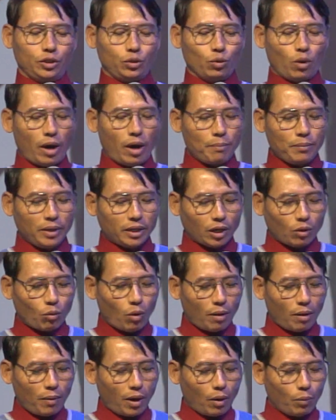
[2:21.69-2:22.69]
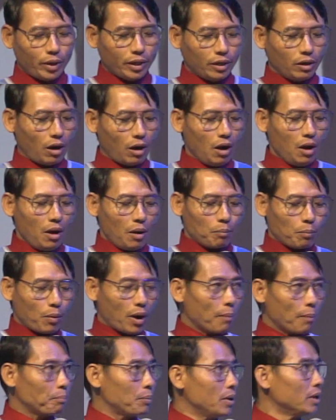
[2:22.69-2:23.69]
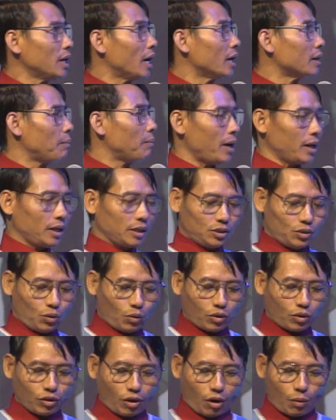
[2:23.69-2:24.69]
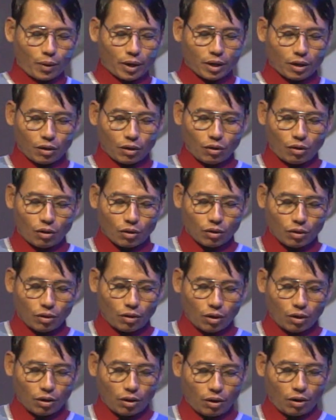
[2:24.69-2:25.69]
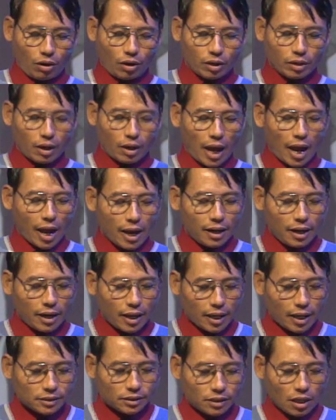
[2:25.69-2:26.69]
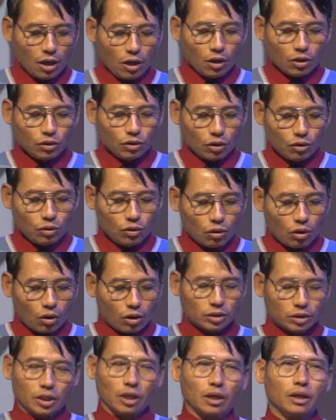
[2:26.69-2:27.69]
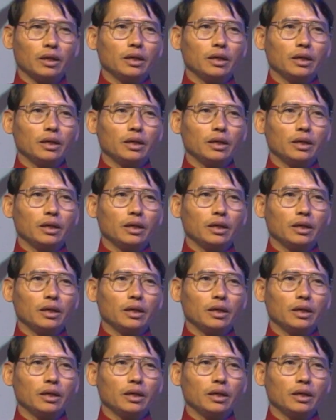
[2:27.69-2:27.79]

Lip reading: Yuami de kuwa ba wido Put out upon a so thaw work a lock law, unless the Lord,